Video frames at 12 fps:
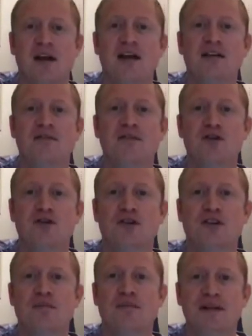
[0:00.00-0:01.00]
In the future,
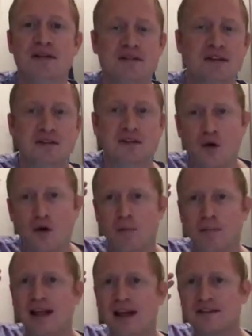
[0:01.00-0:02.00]
the dependency is so
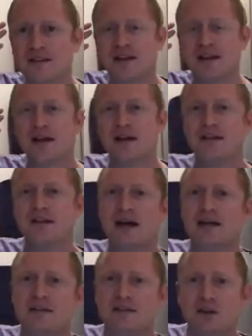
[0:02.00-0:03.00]
complex
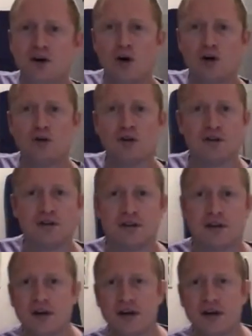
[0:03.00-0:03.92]
that this decoder is